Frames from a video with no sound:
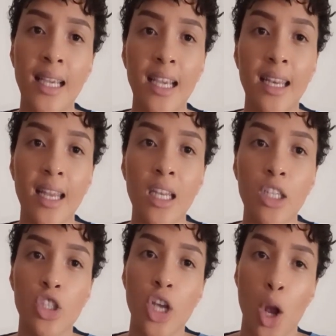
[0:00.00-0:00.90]
at any
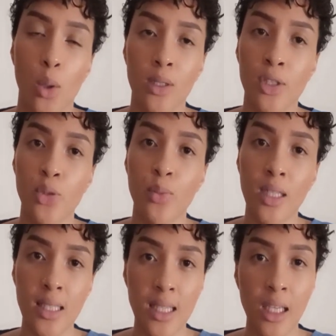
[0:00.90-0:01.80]
shareholders
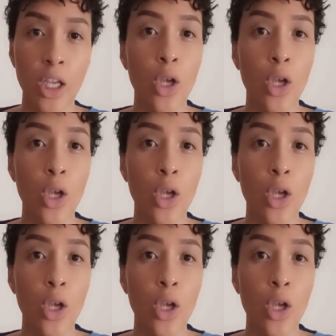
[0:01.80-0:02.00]
meeting